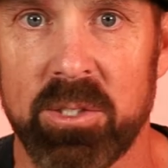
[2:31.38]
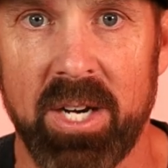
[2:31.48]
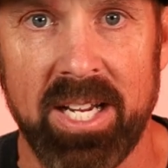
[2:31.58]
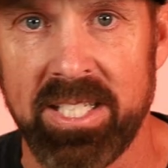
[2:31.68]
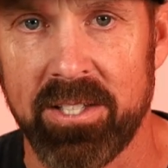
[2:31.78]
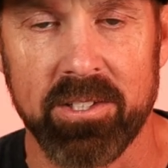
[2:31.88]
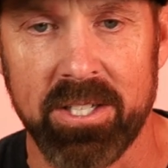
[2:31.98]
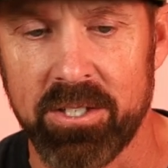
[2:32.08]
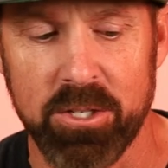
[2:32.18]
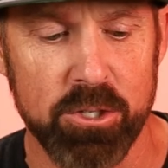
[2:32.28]
or any other
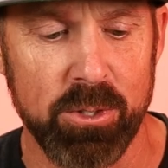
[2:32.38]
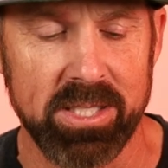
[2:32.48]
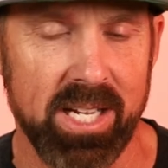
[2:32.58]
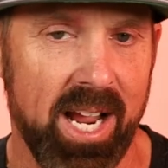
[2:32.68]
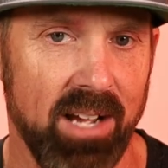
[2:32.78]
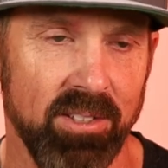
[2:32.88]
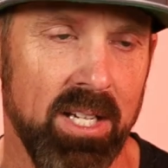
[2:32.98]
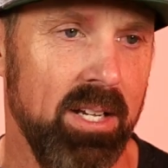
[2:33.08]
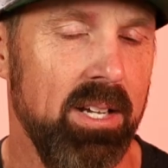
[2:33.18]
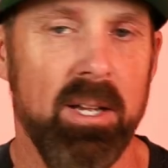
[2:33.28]
energy drinks I have.
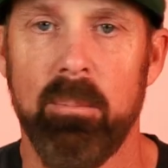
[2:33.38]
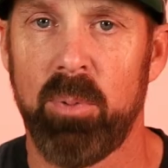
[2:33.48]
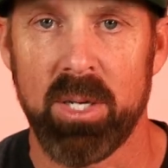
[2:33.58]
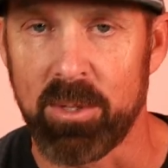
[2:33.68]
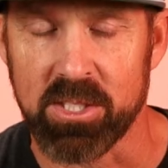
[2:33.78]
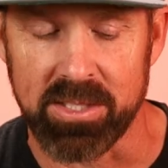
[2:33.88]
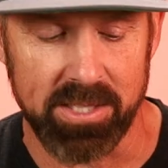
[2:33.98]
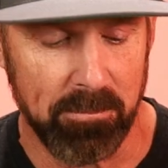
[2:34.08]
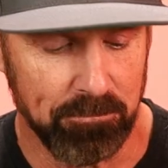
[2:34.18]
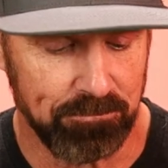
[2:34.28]
Pretty much the
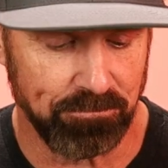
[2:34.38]
same.